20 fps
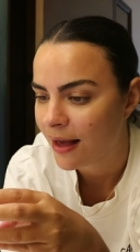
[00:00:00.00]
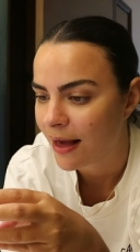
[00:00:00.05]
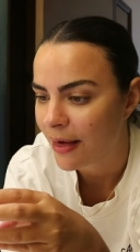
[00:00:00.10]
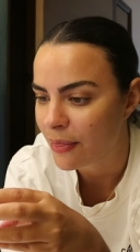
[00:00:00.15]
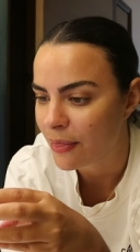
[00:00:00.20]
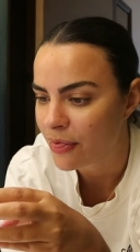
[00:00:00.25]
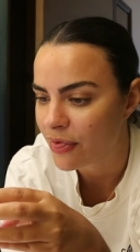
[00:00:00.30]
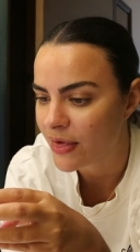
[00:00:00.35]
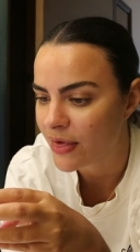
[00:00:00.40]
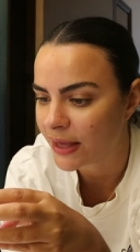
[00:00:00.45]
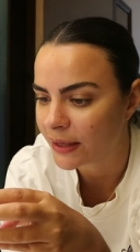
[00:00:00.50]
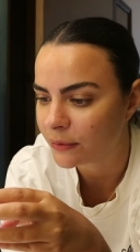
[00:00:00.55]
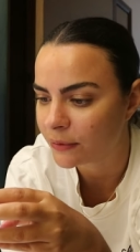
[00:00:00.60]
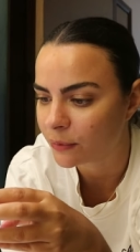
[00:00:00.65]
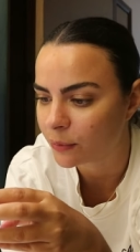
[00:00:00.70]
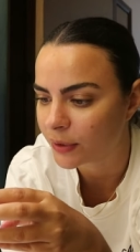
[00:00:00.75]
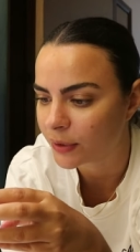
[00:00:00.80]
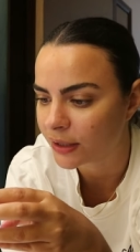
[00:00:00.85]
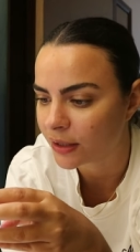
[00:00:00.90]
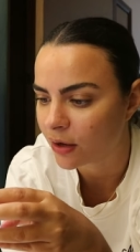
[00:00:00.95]
And
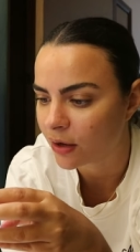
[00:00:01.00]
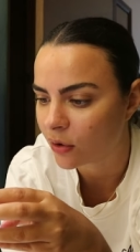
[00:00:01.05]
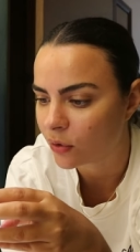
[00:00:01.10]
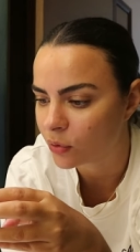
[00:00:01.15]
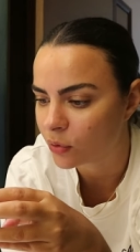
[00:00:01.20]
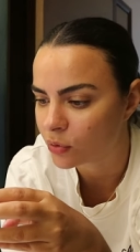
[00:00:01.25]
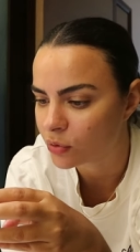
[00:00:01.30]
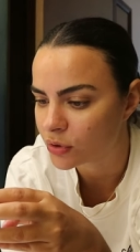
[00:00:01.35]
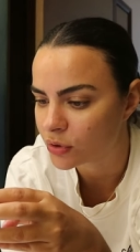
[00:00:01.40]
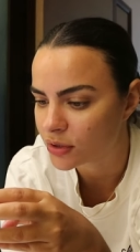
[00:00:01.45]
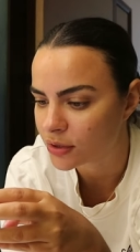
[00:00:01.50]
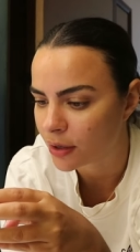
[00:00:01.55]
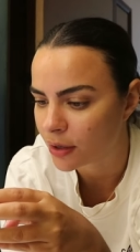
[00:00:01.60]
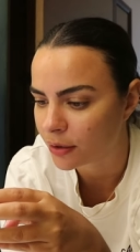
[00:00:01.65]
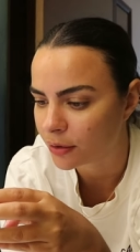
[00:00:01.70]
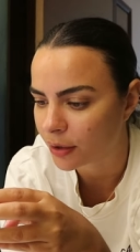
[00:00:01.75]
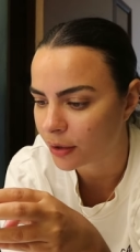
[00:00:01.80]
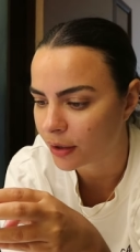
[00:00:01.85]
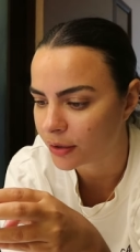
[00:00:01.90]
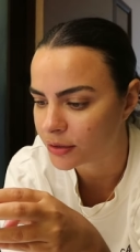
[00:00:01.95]
then we are
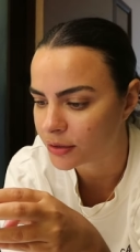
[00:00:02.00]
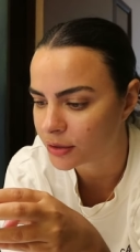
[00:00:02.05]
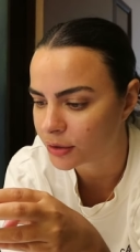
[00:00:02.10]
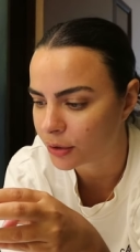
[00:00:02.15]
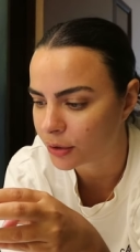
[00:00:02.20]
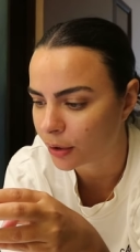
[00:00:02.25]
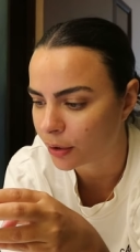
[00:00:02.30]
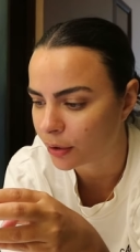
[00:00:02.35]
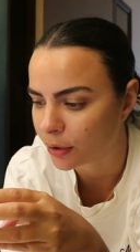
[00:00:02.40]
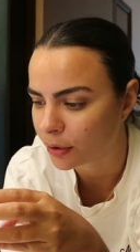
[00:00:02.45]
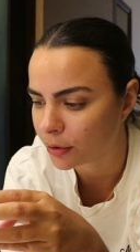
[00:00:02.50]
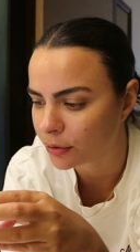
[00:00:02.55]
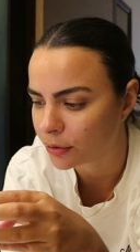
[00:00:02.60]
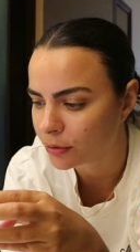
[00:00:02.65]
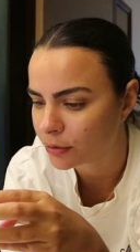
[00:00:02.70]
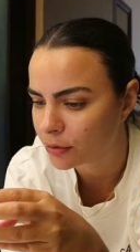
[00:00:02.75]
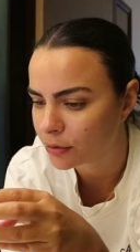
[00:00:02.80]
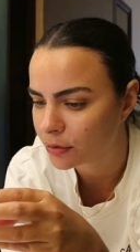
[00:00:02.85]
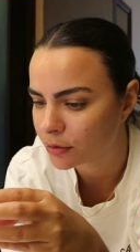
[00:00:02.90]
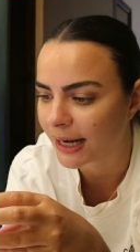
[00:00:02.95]
also going to go
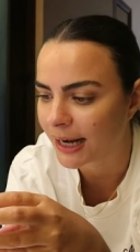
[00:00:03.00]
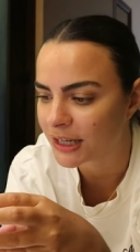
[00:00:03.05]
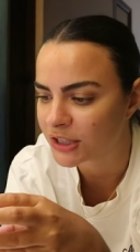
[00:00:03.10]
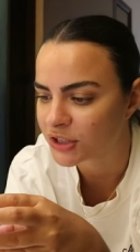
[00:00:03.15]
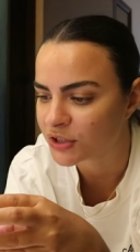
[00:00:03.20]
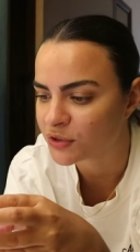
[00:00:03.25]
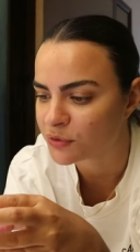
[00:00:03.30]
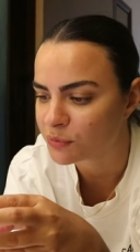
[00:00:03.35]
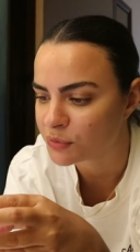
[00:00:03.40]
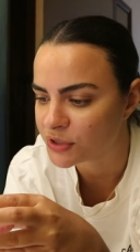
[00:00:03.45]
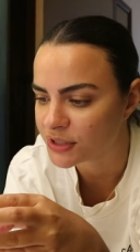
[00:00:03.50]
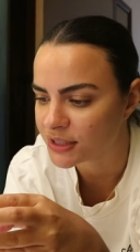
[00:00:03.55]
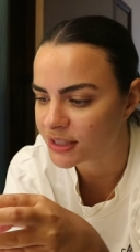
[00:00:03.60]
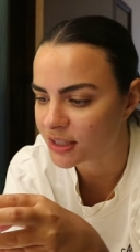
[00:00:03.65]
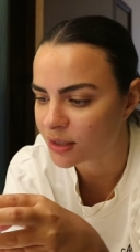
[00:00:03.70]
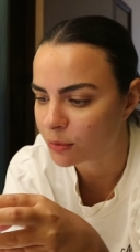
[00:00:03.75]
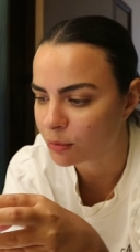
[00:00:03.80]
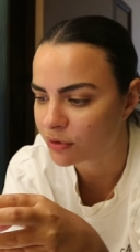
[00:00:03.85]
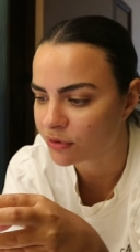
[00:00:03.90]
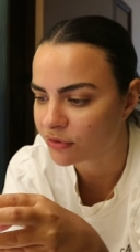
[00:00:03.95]
to the National
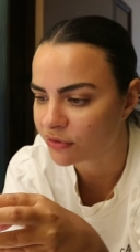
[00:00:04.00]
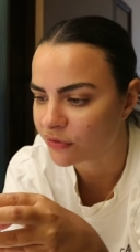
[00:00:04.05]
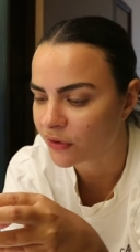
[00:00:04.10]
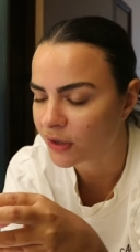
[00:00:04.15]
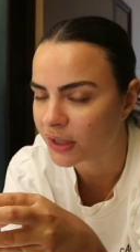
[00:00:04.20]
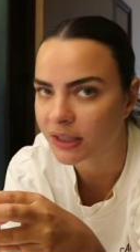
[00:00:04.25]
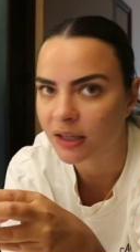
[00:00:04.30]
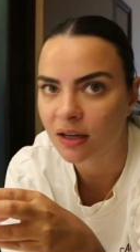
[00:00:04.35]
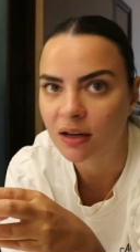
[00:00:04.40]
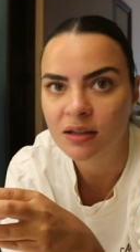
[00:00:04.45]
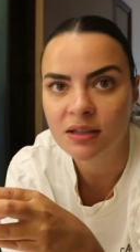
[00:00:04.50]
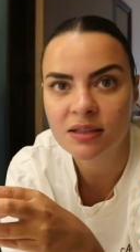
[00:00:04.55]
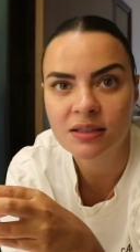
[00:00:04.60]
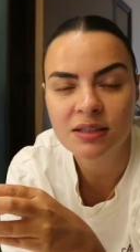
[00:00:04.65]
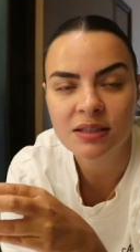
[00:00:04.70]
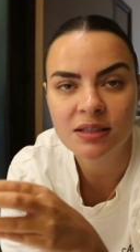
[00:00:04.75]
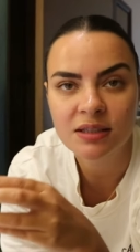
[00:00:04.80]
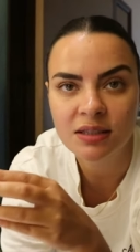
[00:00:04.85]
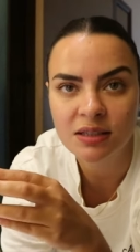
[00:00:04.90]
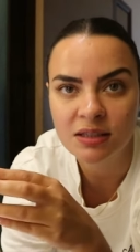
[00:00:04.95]
Museum of Fine
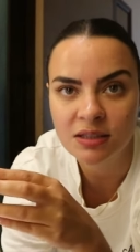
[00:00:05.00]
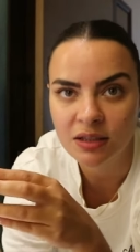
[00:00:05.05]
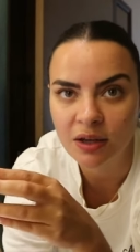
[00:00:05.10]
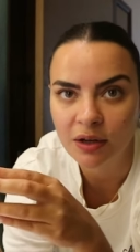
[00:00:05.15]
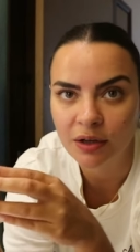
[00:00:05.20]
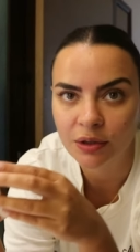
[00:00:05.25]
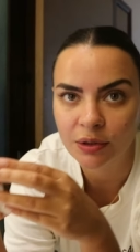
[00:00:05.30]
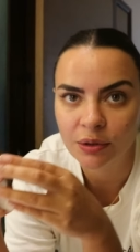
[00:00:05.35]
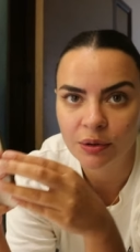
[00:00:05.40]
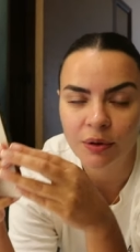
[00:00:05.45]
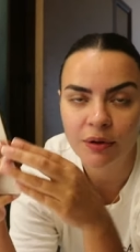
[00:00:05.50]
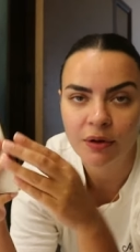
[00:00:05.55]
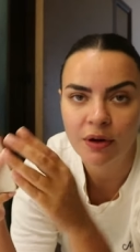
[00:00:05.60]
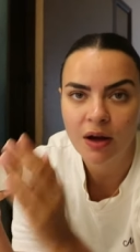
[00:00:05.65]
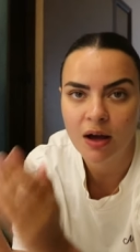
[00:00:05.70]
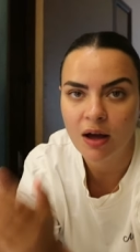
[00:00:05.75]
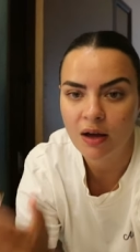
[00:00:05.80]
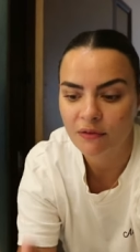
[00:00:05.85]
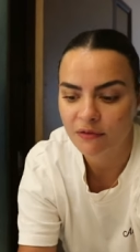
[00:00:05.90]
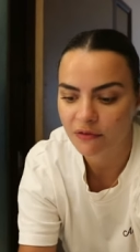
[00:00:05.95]
Arts. So
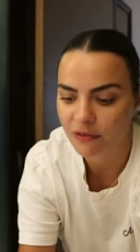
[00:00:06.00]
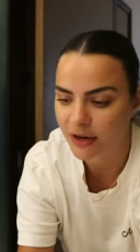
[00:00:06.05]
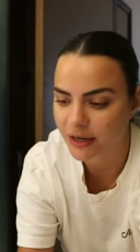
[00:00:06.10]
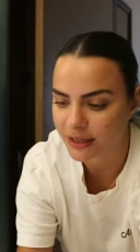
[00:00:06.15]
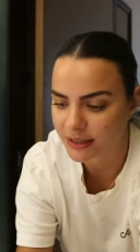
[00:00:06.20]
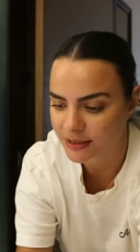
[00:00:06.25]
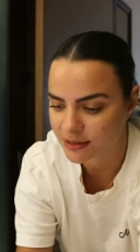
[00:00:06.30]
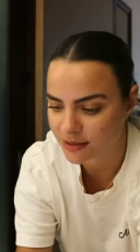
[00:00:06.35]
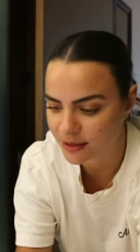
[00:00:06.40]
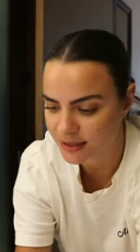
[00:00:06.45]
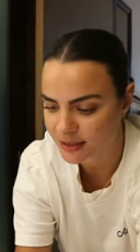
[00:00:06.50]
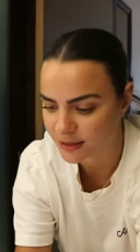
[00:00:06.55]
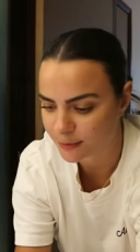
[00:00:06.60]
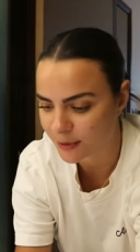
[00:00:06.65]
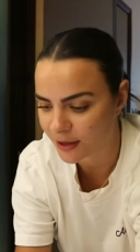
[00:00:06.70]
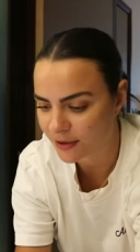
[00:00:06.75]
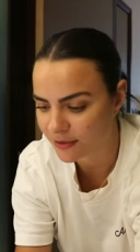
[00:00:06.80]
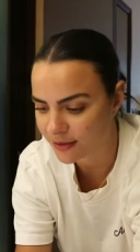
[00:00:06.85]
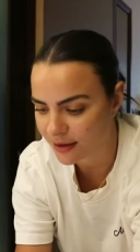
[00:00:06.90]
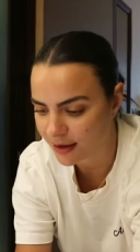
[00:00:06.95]
very excited
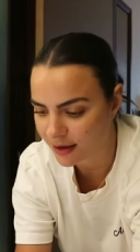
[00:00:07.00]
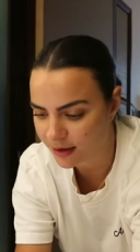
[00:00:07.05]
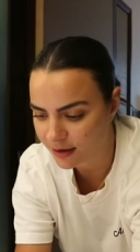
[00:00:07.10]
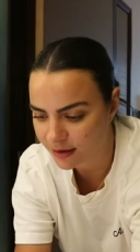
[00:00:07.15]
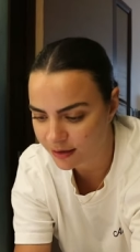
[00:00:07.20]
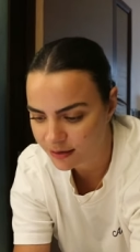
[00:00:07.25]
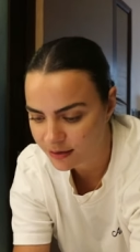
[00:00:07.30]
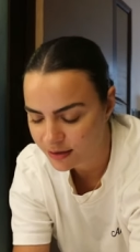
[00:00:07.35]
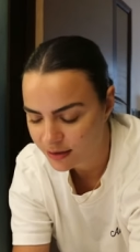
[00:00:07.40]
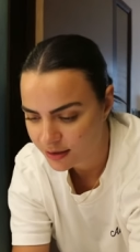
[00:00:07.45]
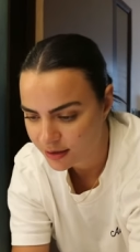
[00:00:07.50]
about that.